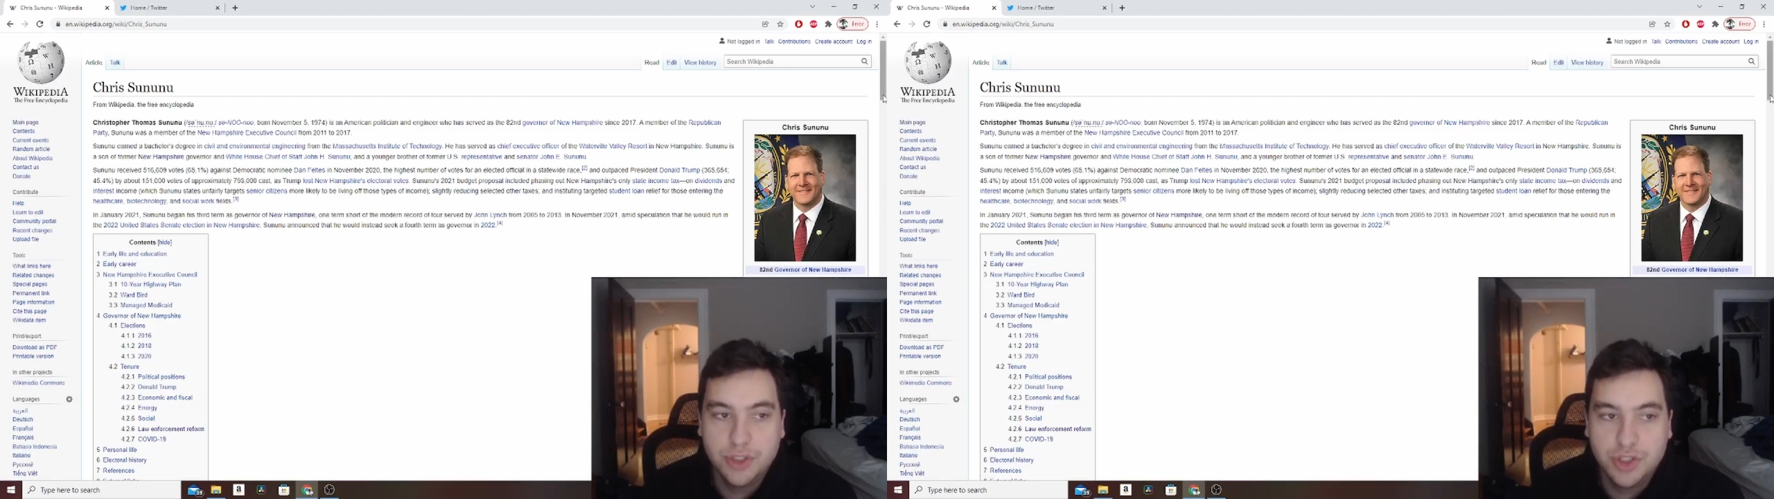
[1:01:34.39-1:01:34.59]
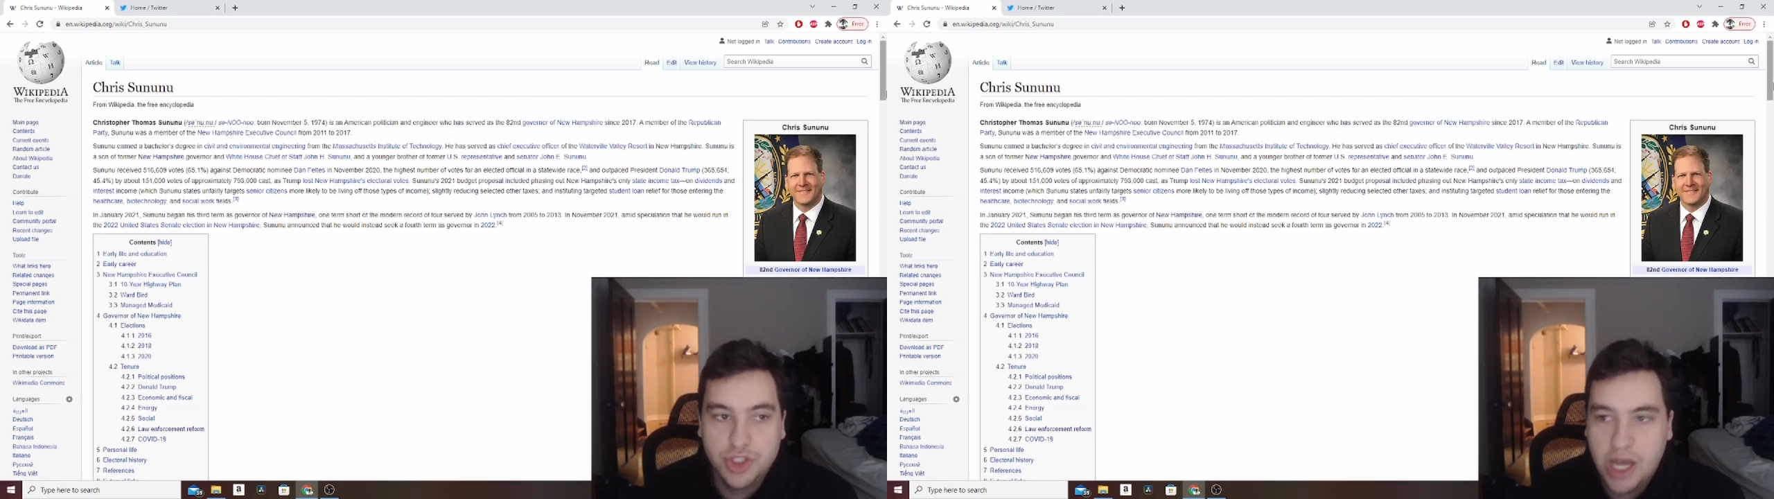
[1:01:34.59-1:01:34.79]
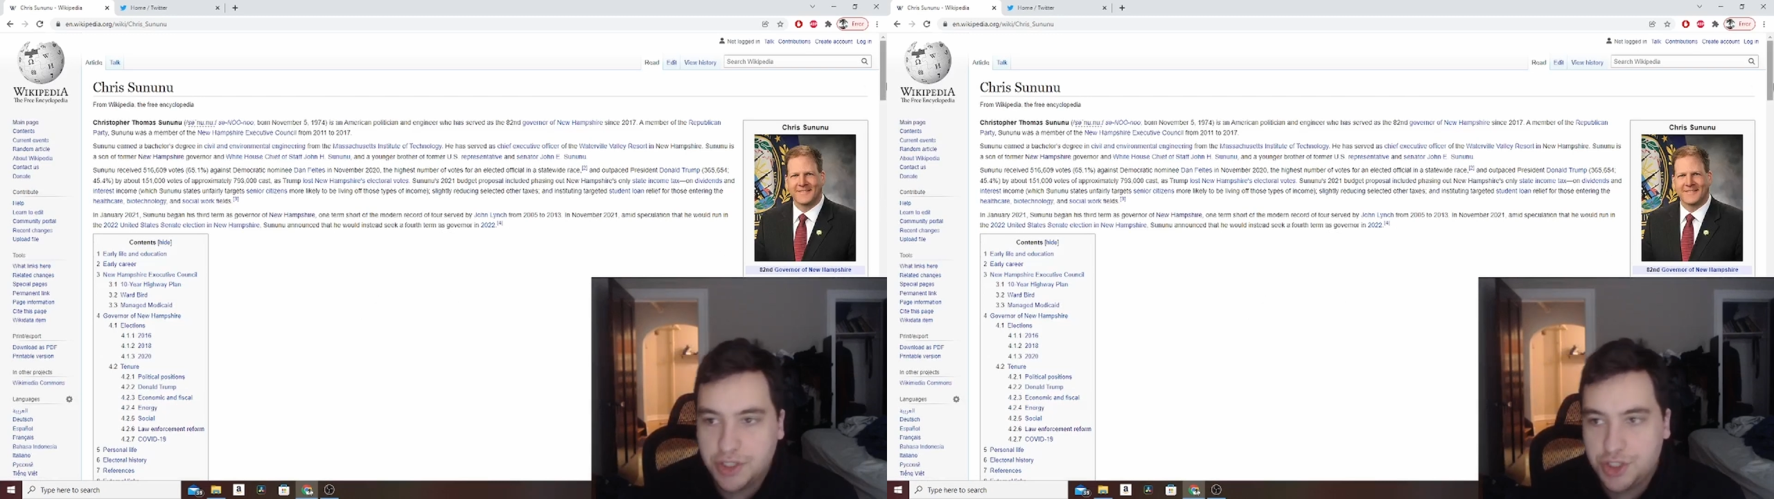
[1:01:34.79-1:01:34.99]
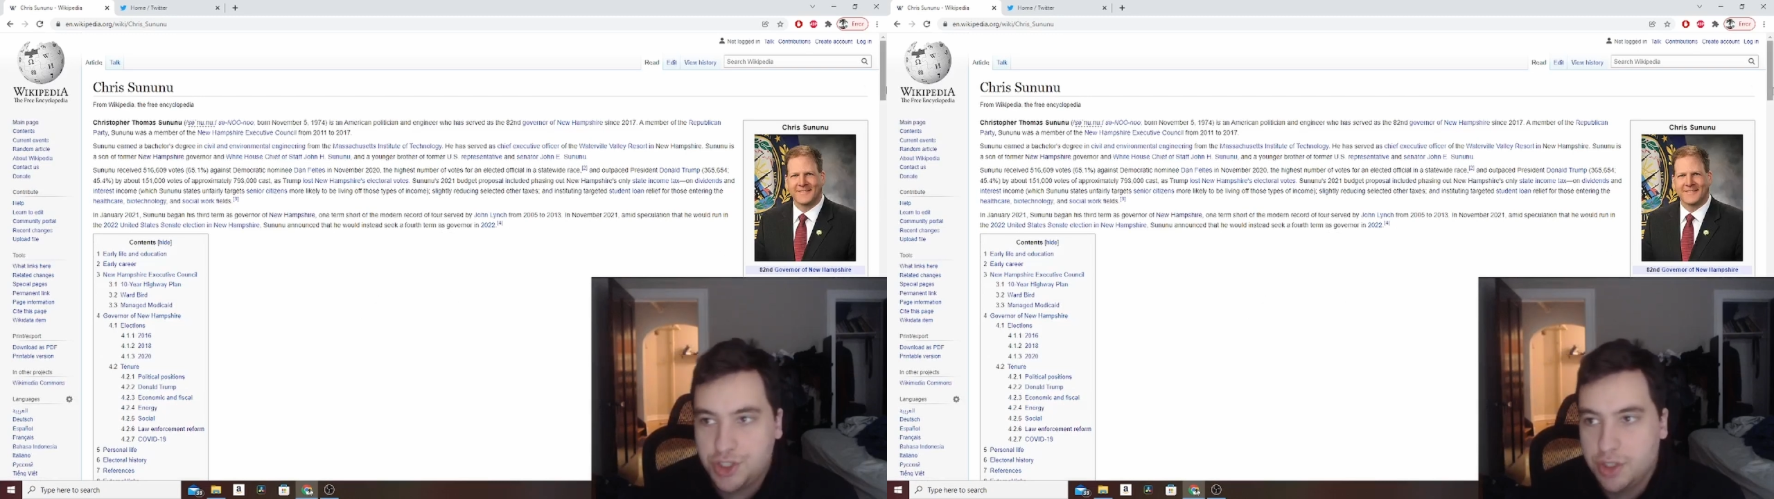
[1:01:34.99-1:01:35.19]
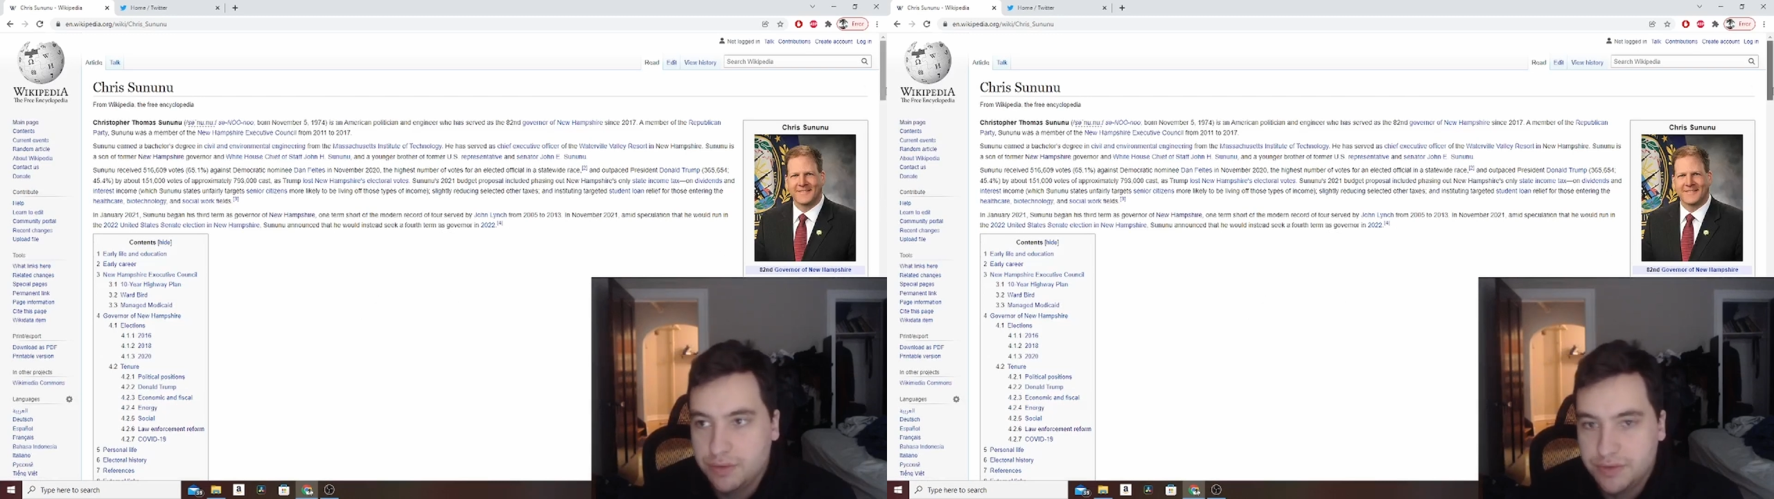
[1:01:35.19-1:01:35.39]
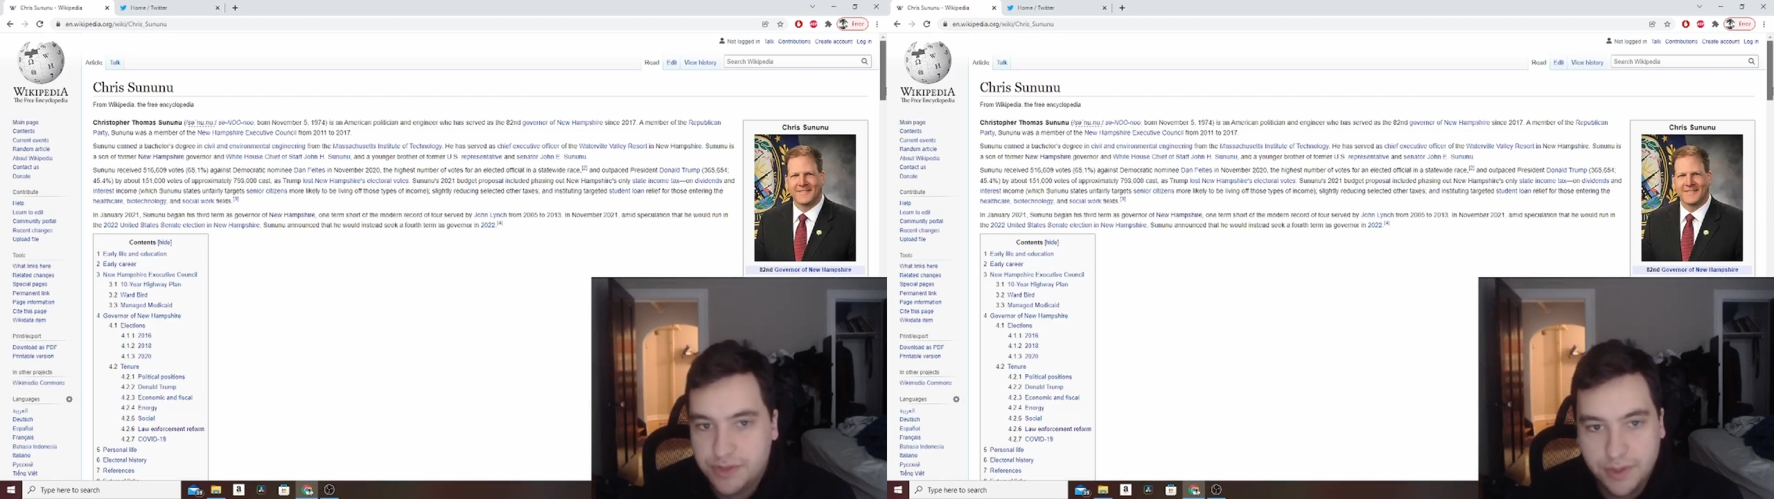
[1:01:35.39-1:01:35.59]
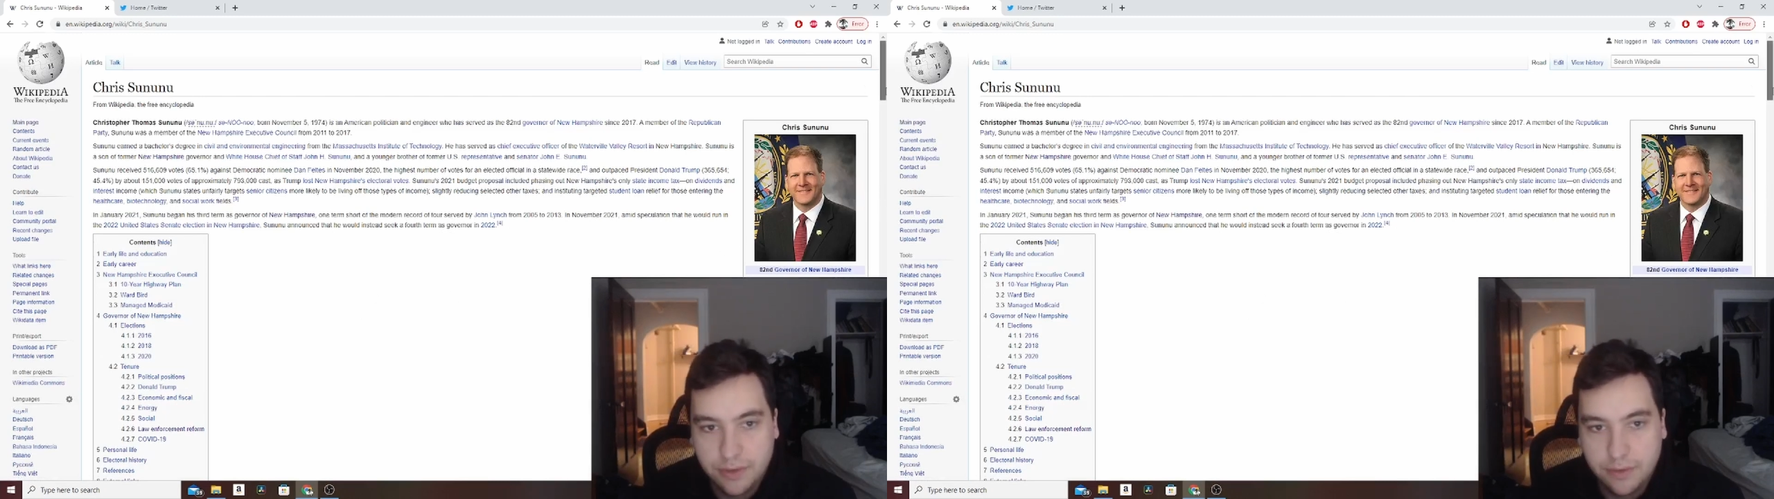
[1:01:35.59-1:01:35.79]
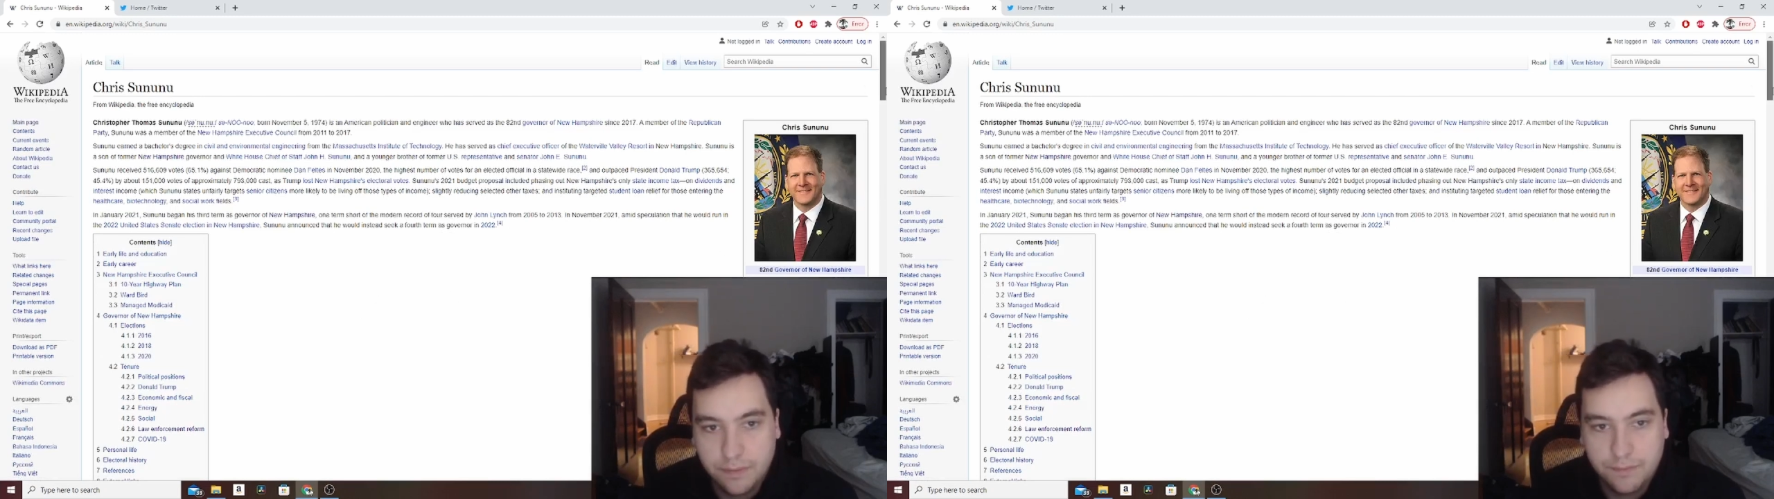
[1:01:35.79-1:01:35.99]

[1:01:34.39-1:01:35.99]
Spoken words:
jack shit and sit on their